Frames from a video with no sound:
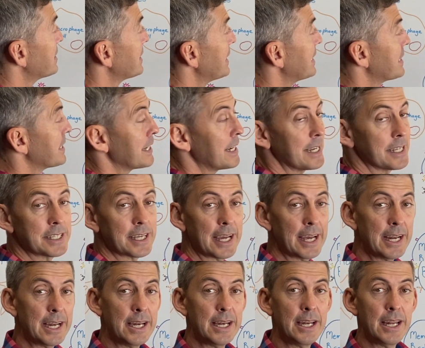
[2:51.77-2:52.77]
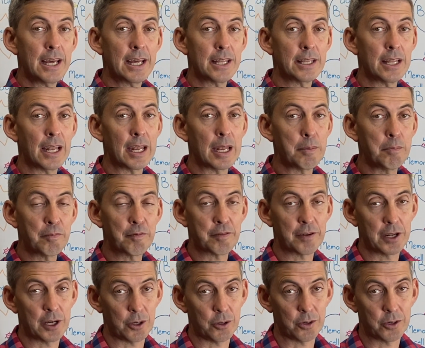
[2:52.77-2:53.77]
center is in the lymph
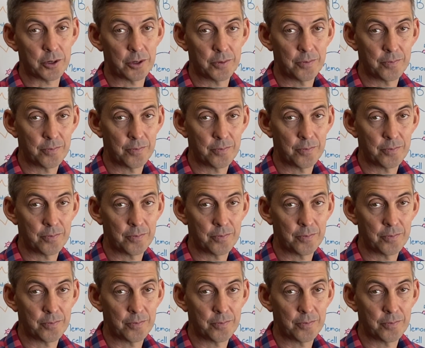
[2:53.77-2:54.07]
node.